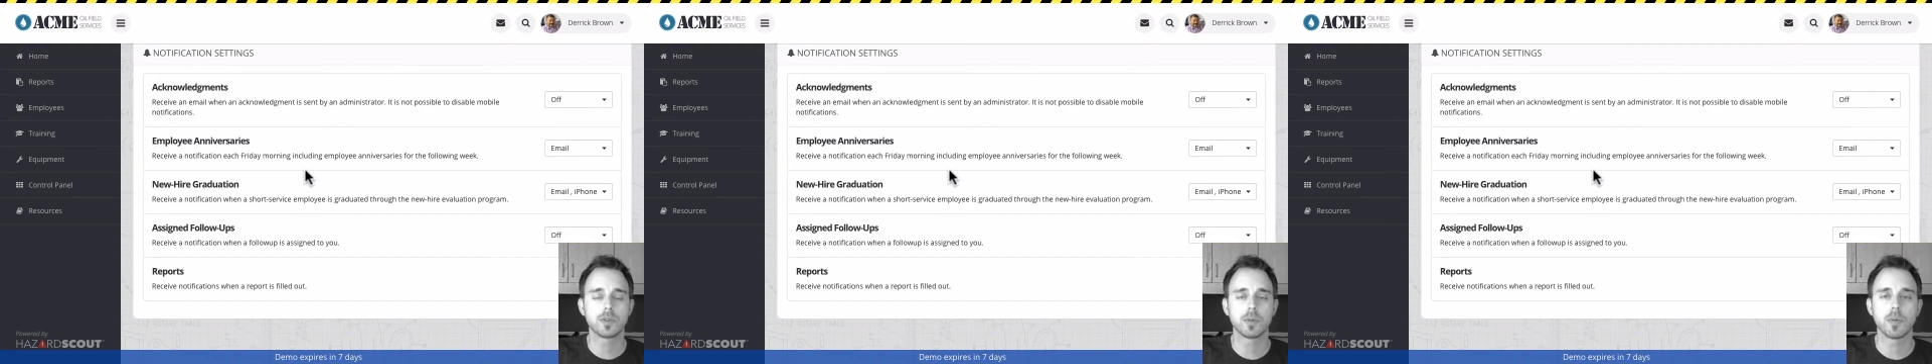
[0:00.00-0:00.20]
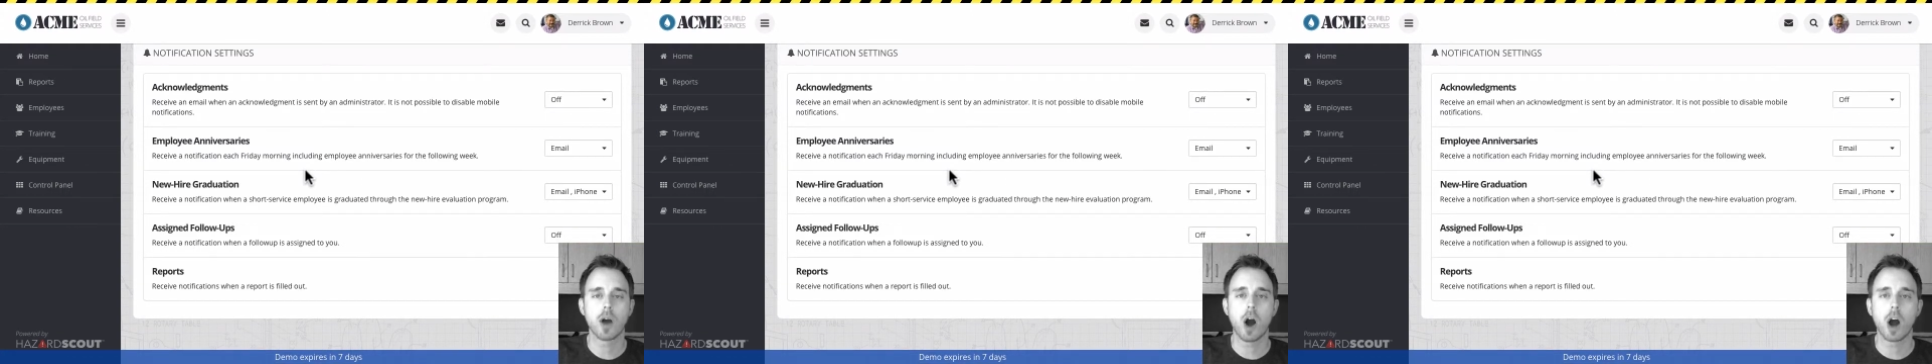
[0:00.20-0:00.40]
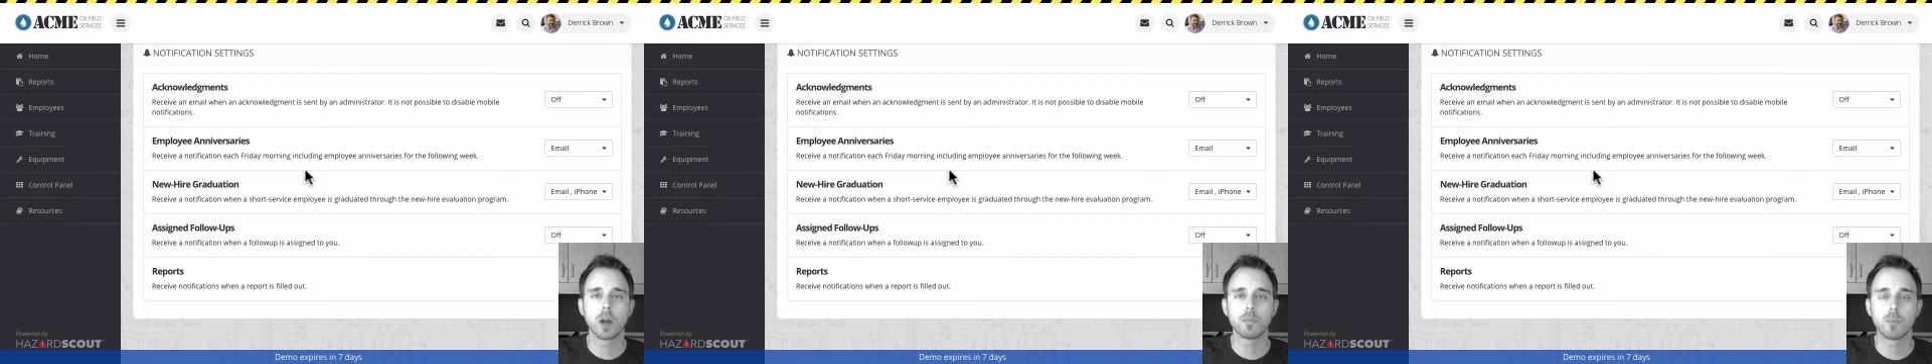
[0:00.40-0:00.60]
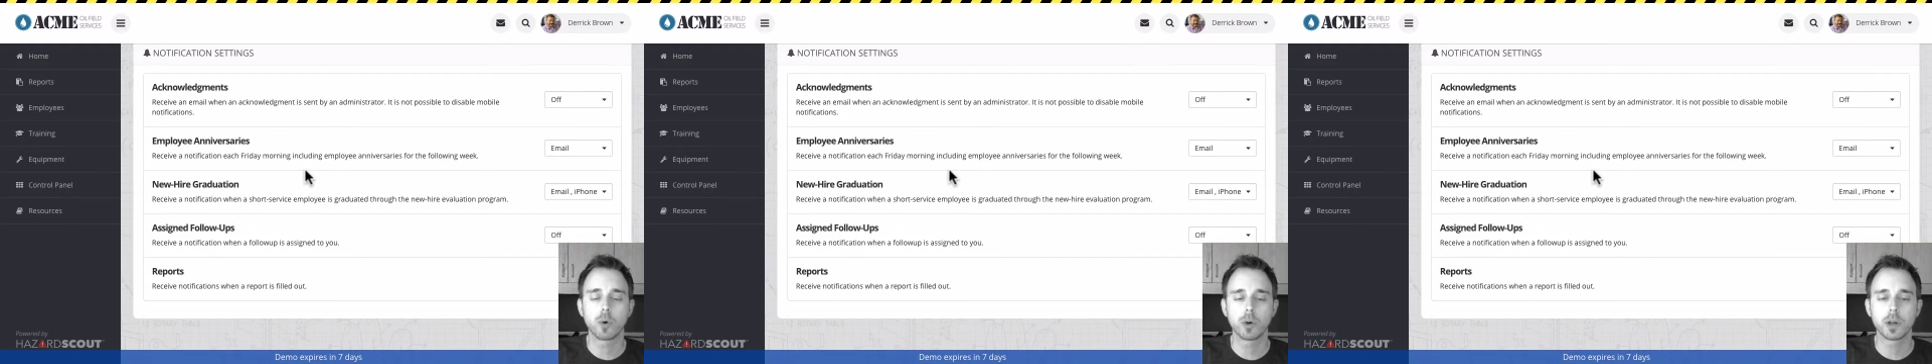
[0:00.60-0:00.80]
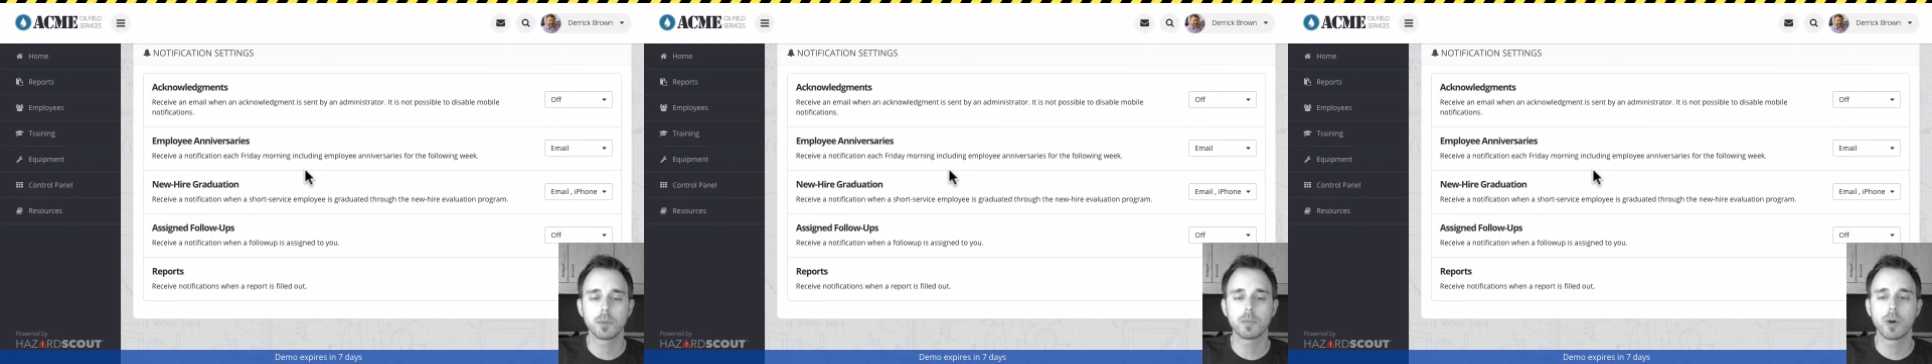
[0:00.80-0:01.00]
from the
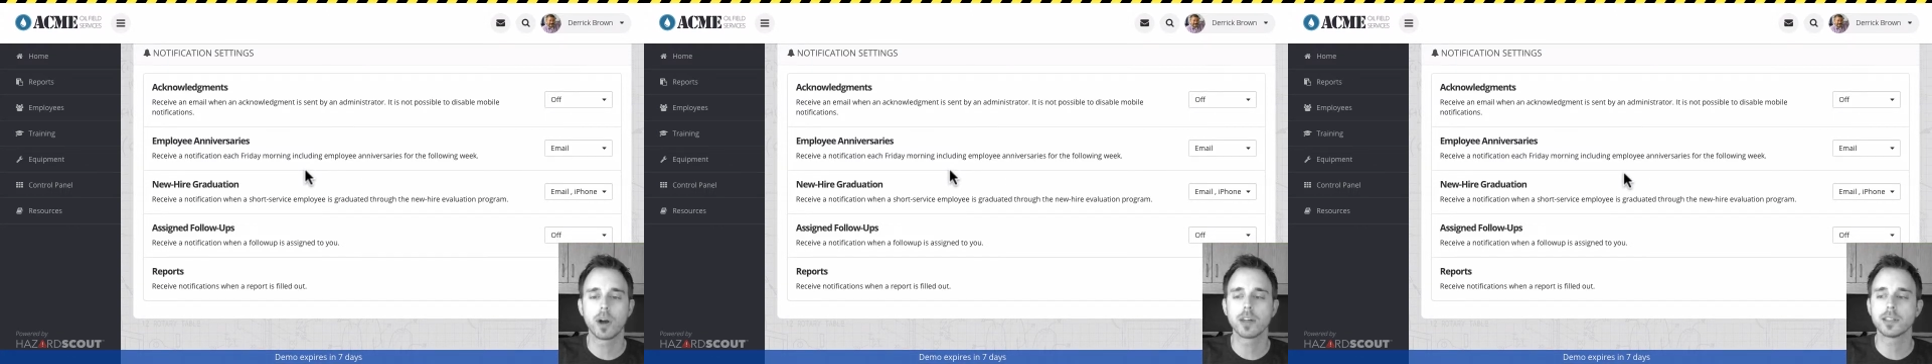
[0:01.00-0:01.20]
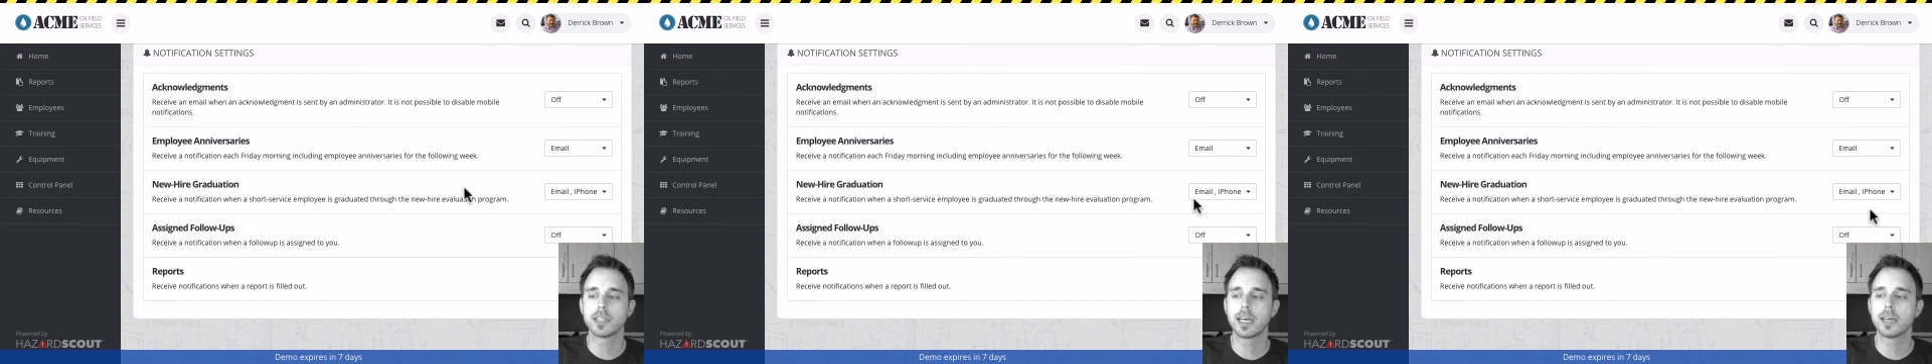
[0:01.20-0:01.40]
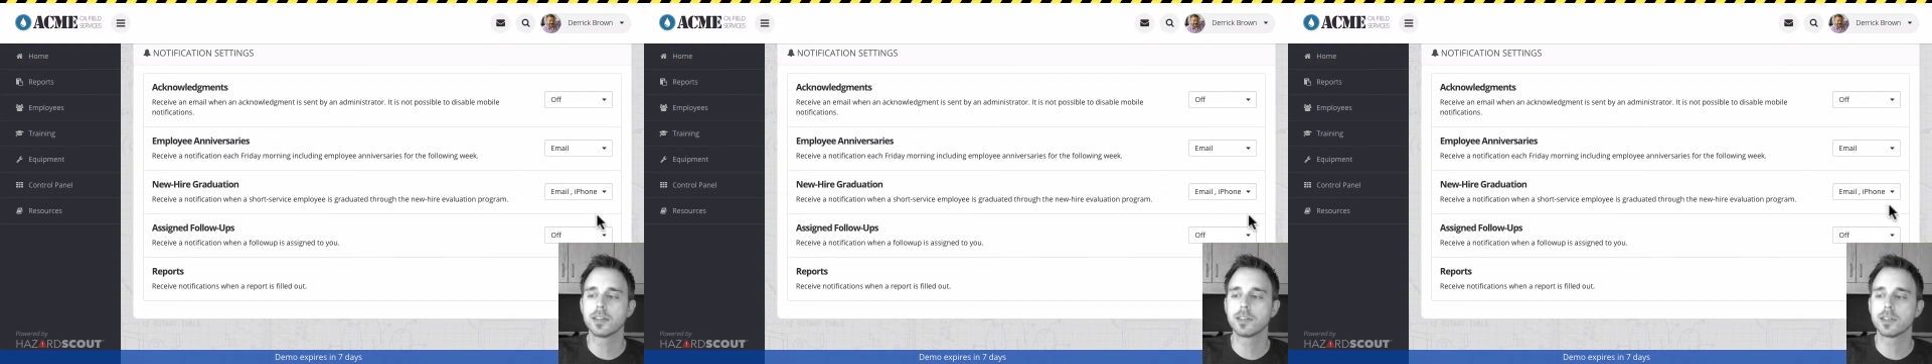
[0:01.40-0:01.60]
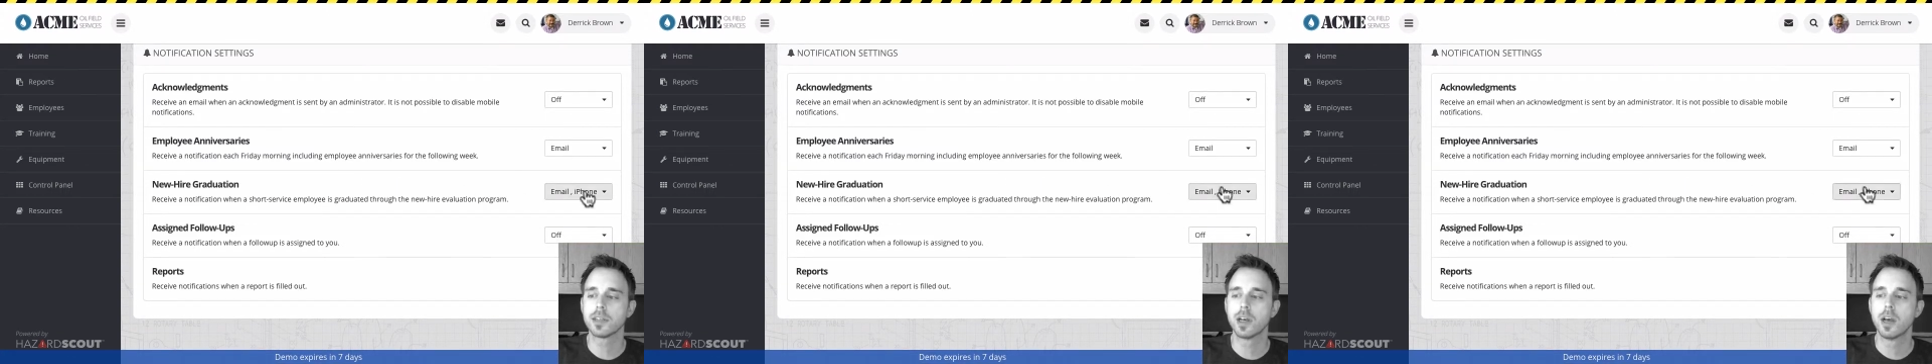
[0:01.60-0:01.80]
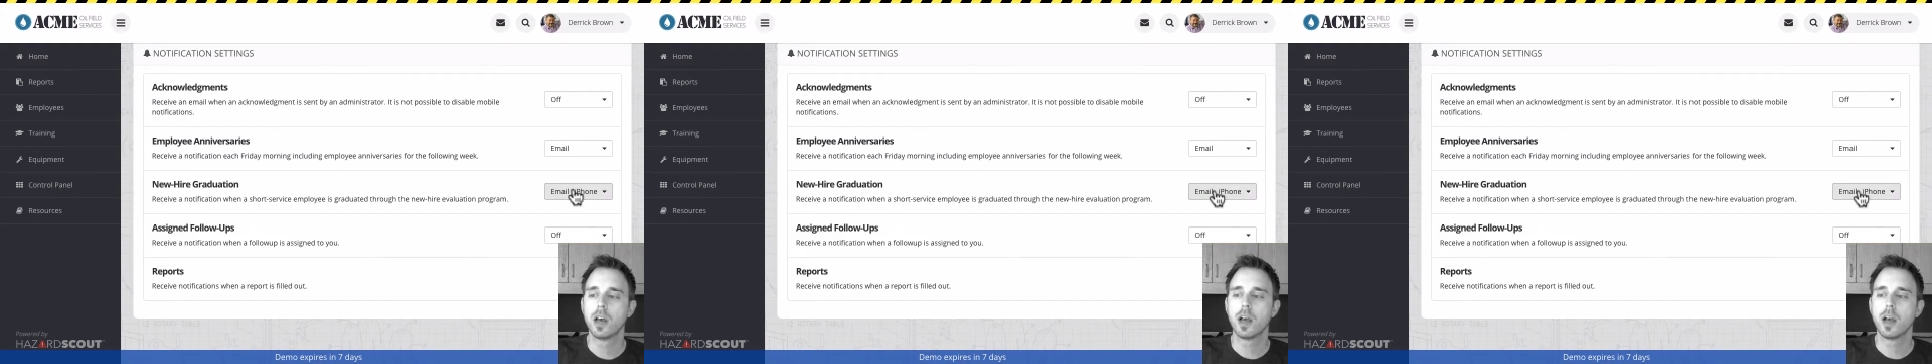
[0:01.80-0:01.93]
onboarding process,